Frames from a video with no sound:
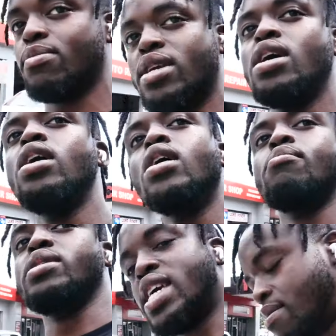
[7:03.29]
me.
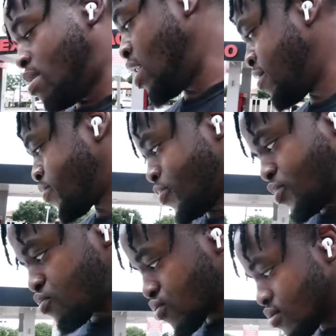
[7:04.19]
But yeah, man,
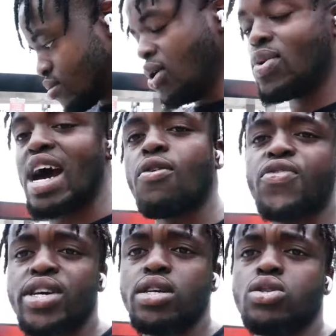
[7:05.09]
without
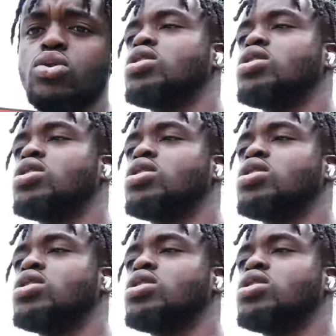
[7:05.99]
further ado,